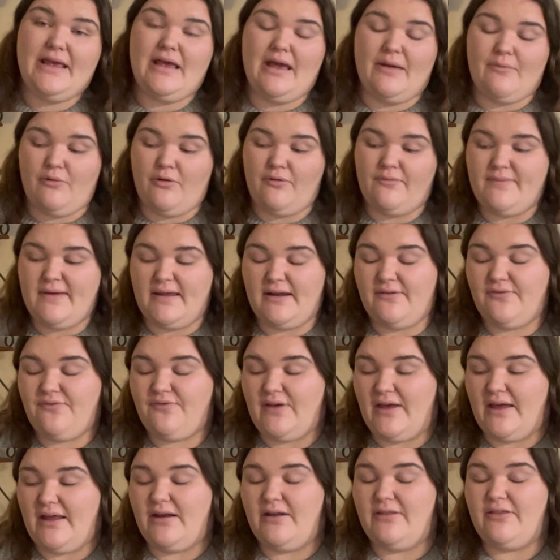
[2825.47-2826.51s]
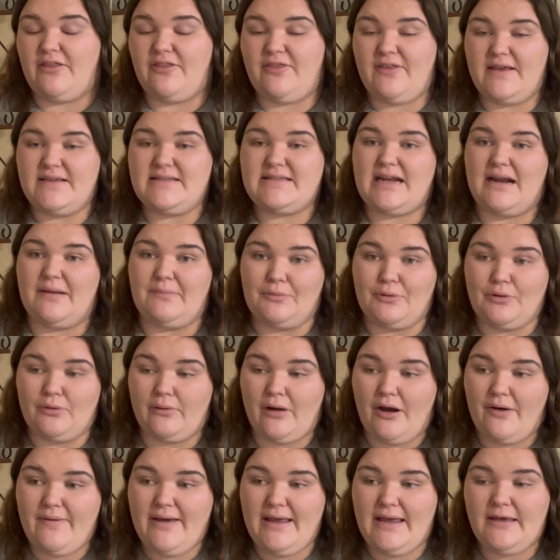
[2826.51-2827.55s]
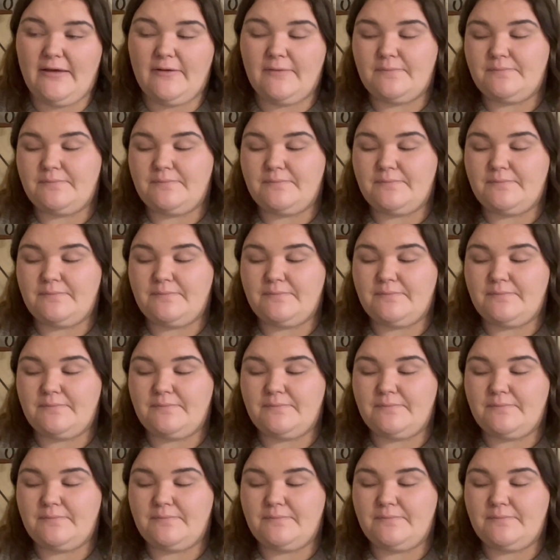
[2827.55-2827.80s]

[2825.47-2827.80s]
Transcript: and will benefit the things that I'm growing.